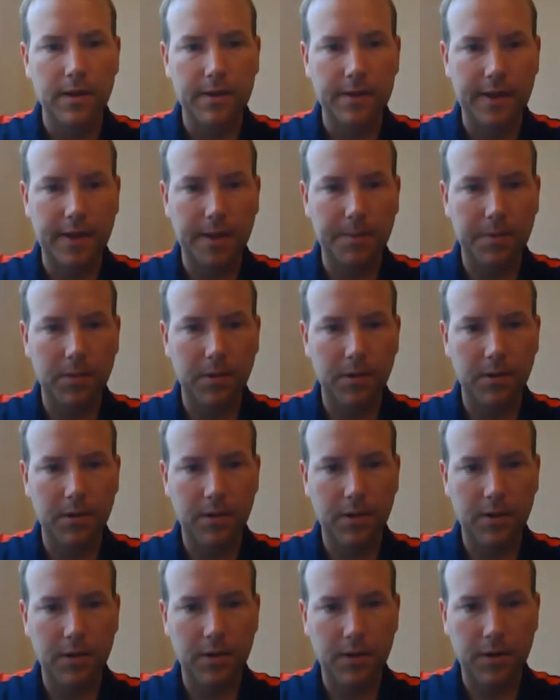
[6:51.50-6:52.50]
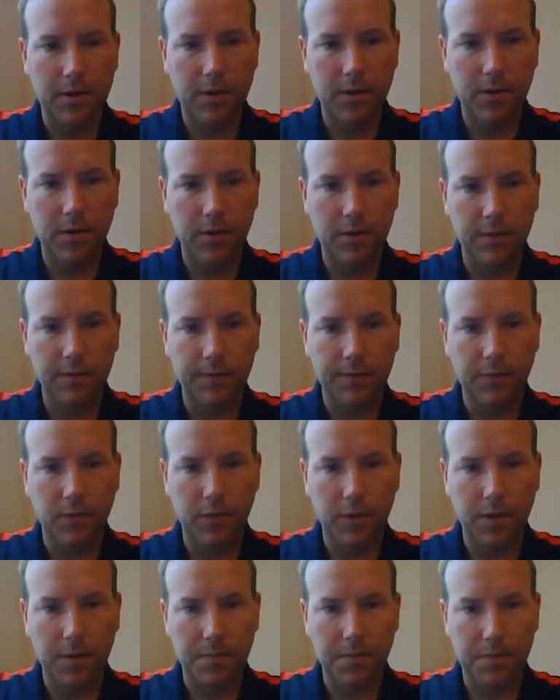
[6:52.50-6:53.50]
example code
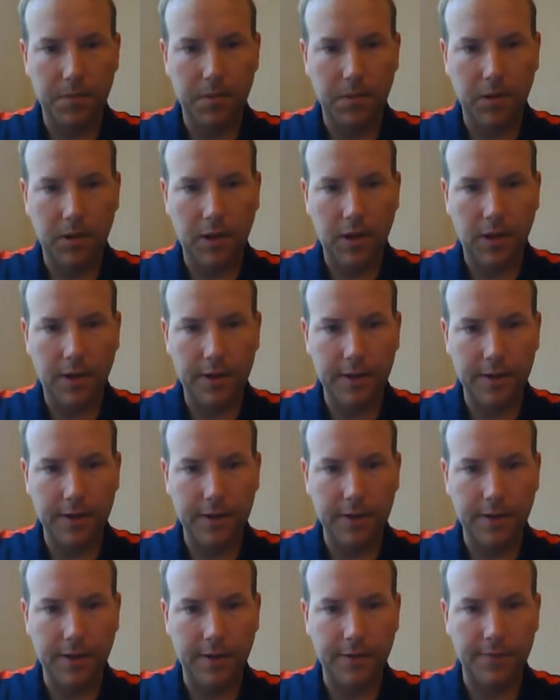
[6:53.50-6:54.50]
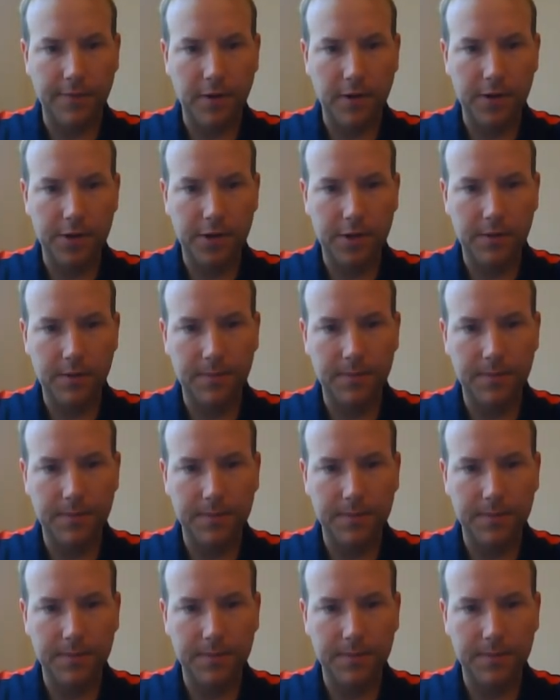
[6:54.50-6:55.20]
for plotting a function.